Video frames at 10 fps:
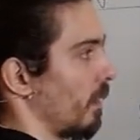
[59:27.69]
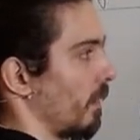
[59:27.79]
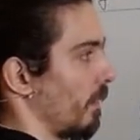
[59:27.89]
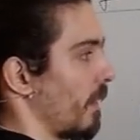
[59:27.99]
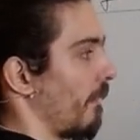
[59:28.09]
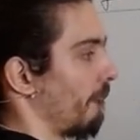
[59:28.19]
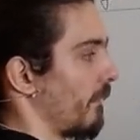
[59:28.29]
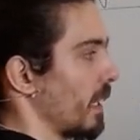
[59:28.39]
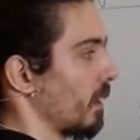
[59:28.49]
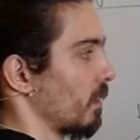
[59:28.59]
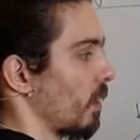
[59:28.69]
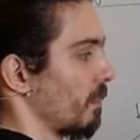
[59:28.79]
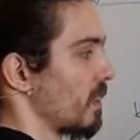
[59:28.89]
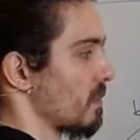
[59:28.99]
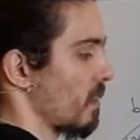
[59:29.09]
the length of
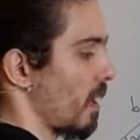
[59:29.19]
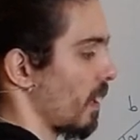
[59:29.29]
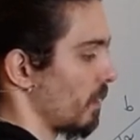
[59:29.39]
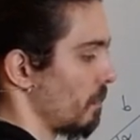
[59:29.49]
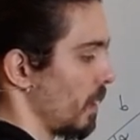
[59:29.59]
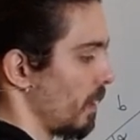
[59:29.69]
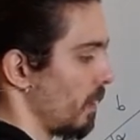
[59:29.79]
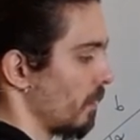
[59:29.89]
this side B,